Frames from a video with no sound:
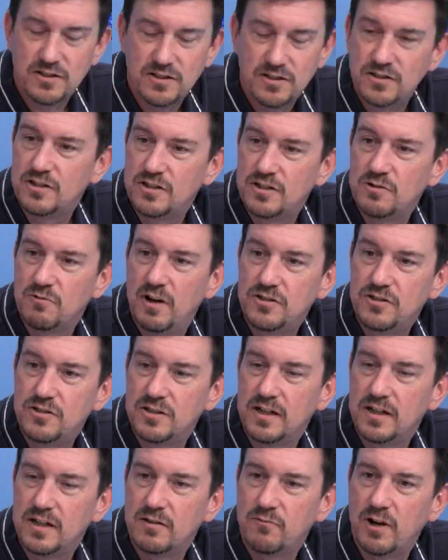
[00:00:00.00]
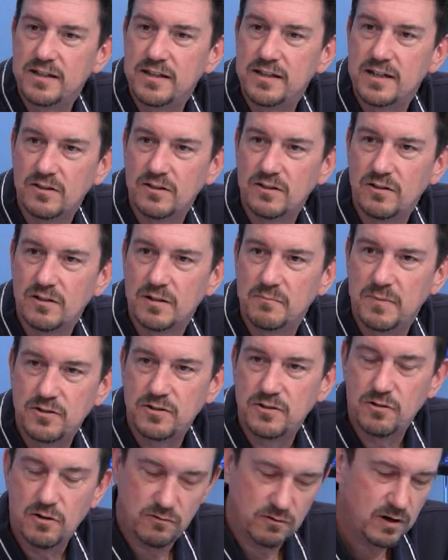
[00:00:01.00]
It's a situation here when I take a look at
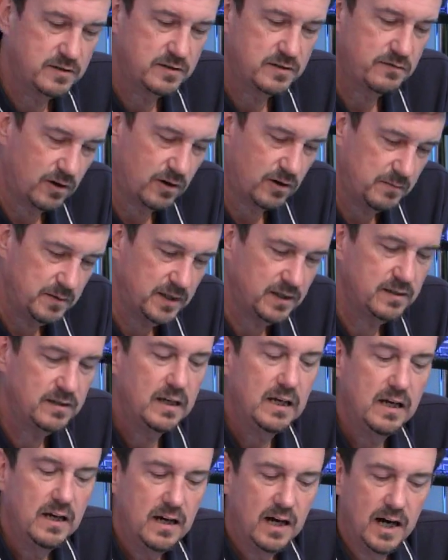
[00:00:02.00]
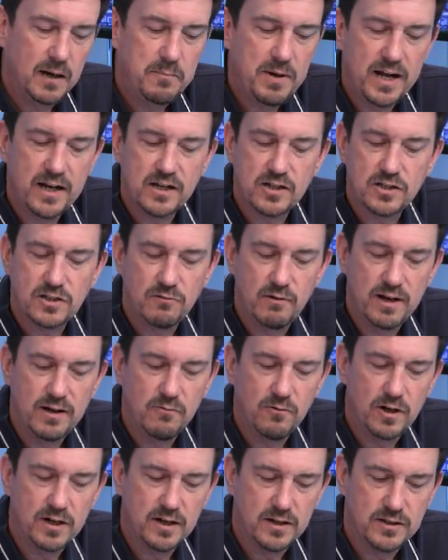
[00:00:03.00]
my true runs formula. Pettit's
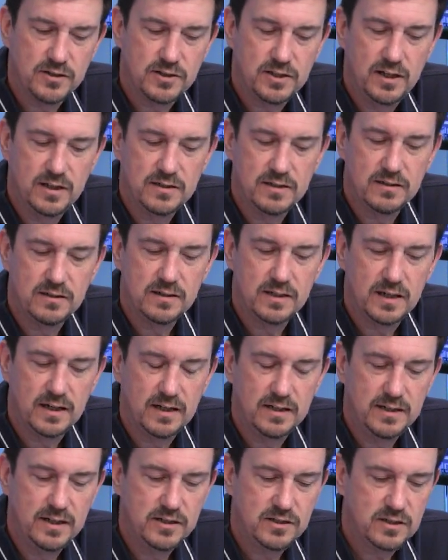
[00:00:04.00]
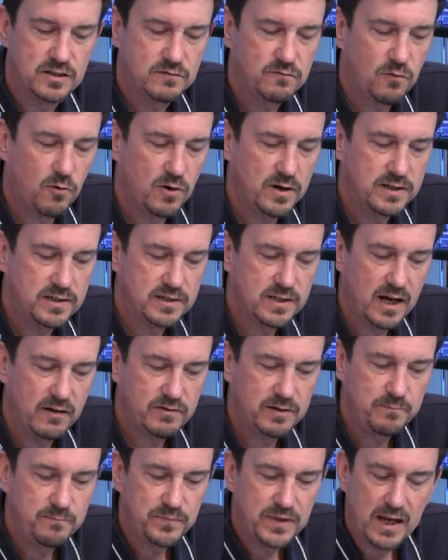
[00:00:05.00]
3-1 on the season. Nice is
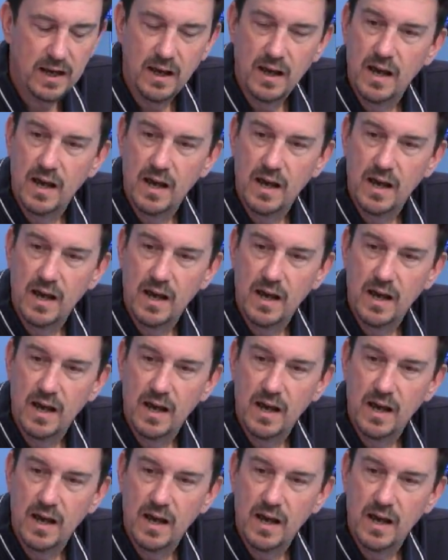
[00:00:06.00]
4-7.